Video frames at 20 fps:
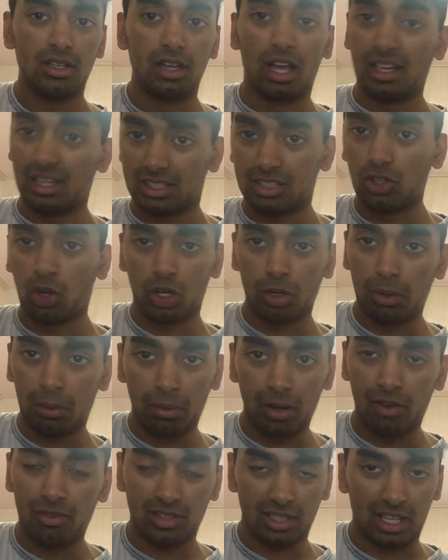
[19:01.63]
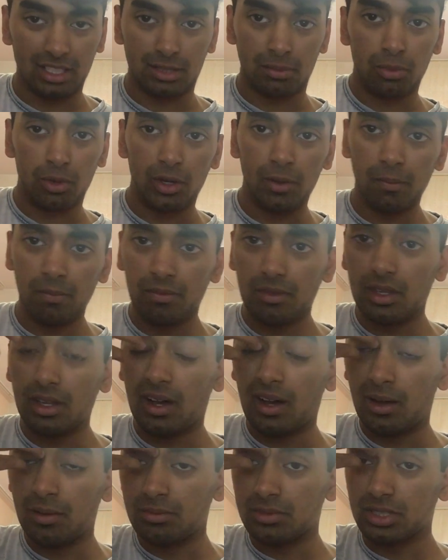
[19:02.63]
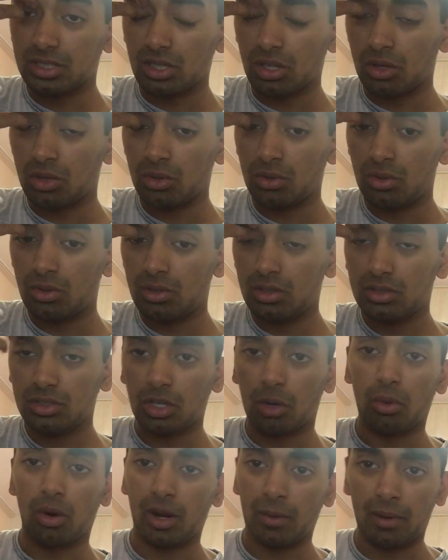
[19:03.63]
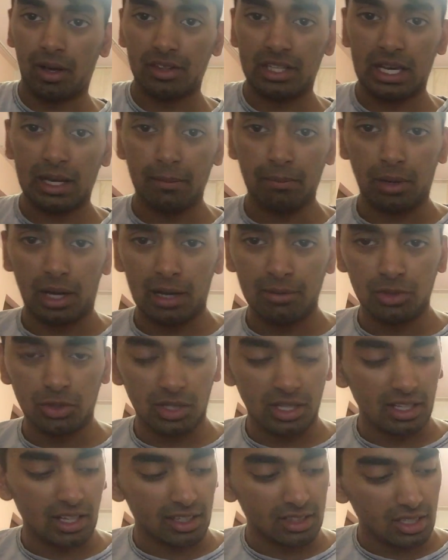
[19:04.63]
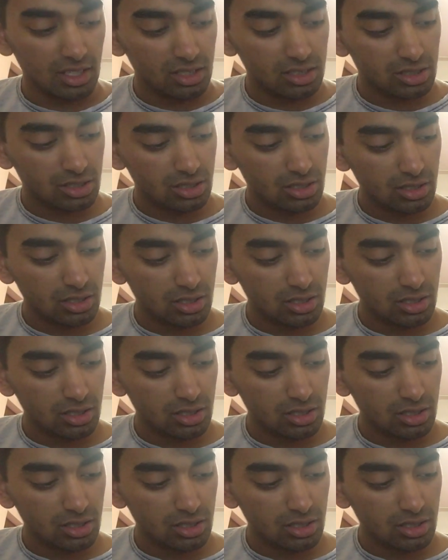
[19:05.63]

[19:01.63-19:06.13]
It's not going to be perfect. That's the point. So don't worry about that. But I'm doing it like this.